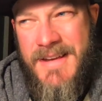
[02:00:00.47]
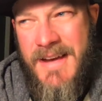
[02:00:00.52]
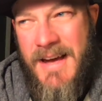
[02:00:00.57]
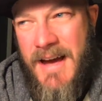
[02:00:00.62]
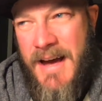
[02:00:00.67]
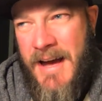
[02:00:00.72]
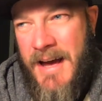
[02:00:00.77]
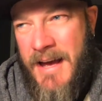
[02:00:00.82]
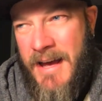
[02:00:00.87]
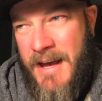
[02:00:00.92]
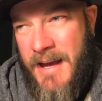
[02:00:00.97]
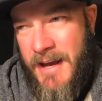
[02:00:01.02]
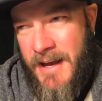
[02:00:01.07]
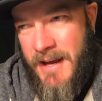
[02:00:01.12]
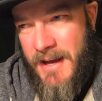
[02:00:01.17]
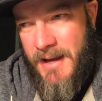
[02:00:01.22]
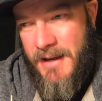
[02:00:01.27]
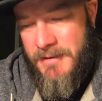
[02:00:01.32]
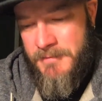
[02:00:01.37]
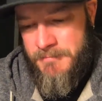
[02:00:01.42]

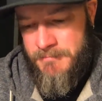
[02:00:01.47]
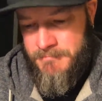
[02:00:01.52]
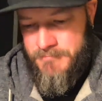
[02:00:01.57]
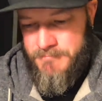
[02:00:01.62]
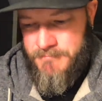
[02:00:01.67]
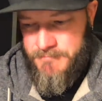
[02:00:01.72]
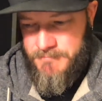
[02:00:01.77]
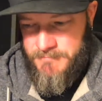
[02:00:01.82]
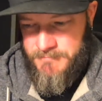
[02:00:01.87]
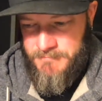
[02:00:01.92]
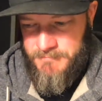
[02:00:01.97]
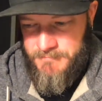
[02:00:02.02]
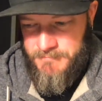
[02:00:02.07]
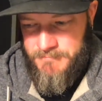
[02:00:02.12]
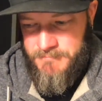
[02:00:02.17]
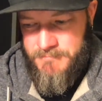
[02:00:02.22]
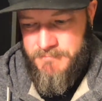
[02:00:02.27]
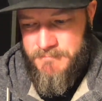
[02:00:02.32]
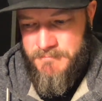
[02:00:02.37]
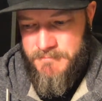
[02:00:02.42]
I
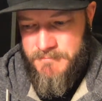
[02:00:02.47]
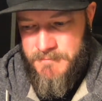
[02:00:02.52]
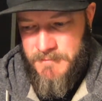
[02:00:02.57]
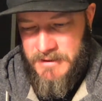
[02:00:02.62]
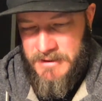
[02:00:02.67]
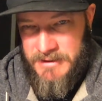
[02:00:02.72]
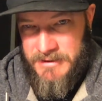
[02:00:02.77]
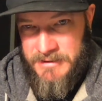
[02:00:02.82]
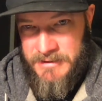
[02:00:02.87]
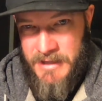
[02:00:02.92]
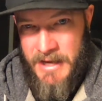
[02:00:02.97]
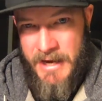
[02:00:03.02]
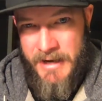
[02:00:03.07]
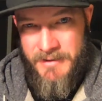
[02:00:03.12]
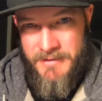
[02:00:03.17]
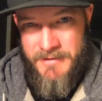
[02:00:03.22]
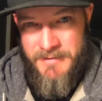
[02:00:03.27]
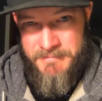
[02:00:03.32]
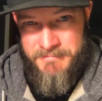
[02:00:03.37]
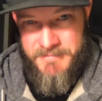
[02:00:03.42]

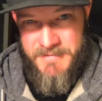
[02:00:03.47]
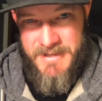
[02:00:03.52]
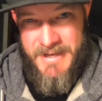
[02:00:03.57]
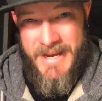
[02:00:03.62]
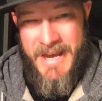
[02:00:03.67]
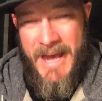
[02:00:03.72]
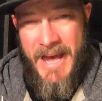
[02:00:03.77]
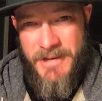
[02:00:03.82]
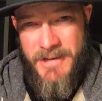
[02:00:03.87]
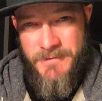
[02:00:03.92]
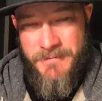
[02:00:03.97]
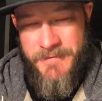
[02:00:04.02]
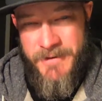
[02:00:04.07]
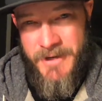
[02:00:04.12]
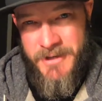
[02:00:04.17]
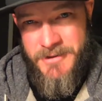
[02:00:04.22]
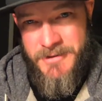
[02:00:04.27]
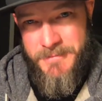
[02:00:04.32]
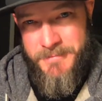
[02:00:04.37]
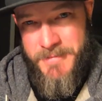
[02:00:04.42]
liked to catch
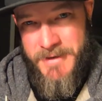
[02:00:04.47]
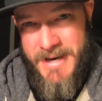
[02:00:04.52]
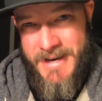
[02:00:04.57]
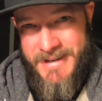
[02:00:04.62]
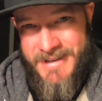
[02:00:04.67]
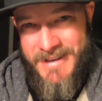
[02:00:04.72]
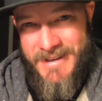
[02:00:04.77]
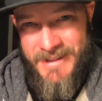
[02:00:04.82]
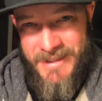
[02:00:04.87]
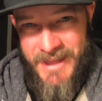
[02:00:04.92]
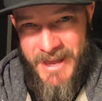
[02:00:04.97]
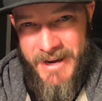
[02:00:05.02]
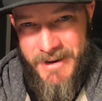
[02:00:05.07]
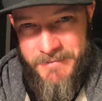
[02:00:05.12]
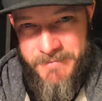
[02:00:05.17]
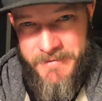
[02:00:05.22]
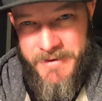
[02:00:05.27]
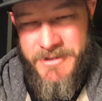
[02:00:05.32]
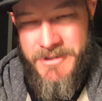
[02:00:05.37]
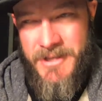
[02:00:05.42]
fish, but I didn't like
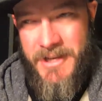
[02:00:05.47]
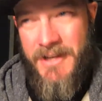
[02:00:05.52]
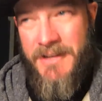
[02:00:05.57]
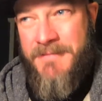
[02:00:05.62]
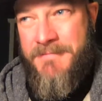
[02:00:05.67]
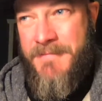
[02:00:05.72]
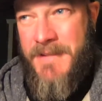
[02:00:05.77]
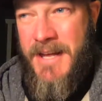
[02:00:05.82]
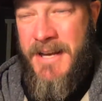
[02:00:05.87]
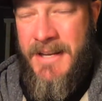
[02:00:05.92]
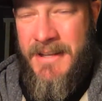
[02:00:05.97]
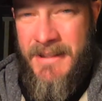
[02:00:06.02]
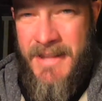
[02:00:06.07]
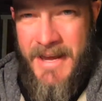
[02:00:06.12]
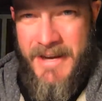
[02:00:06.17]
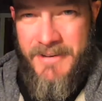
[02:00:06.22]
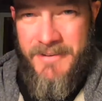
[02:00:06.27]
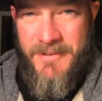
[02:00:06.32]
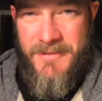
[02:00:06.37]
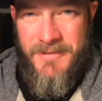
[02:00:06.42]
fishing. I didn't
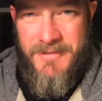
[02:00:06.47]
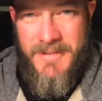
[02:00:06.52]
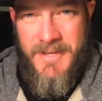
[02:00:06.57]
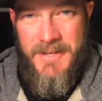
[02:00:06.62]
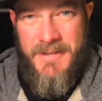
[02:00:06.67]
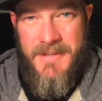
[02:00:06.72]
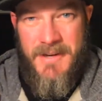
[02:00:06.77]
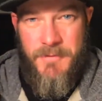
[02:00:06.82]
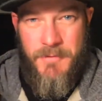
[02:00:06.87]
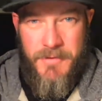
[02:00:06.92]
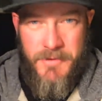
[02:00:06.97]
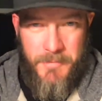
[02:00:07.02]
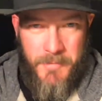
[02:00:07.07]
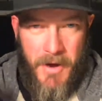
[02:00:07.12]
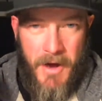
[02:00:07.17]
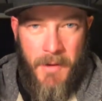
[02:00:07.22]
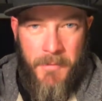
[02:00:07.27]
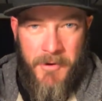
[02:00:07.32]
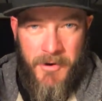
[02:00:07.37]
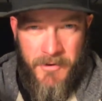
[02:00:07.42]
like just sitting there with a
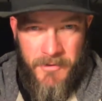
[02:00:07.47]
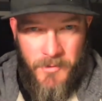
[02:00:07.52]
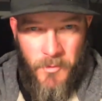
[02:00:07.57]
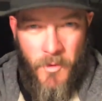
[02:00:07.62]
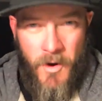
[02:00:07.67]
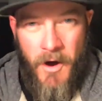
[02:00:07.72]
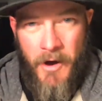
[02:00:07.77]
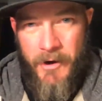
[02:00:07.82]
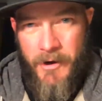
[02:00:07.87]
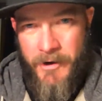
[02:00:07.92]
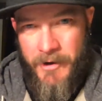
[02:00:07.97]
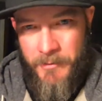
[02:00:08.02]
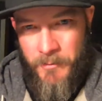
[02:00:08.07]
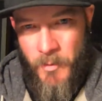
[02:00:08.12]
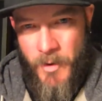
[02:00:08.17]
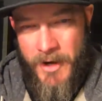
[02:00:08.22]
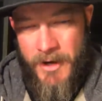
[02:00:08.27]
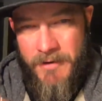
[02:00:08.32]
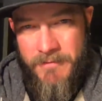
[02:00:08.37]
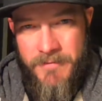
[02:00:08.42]
bobber in the water and
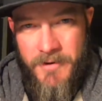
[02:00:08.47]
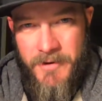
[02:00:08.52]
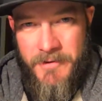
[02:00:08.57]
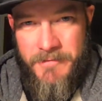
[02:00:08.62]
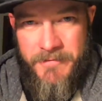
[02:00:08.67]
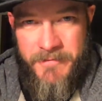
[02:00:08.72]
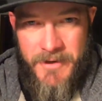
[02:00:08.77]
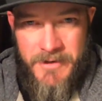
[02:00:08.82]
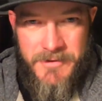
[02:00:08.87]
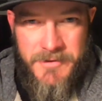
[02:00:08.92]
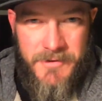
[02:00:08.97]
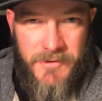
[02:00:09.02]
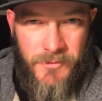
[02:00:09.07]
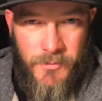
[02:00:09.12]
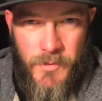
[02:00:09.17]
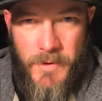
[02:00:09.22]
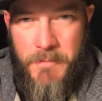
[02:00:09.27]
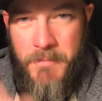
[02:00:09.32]
waiting for a fish to swim